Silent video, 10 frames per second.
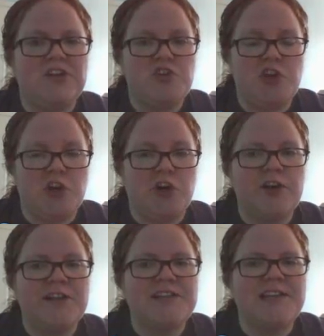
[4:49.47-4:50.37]
turn
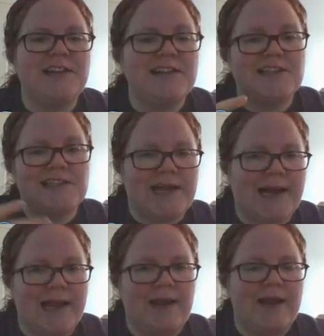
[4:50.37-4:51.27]
until it's
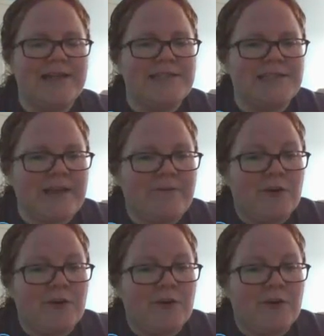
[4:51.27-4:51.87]
tight, and save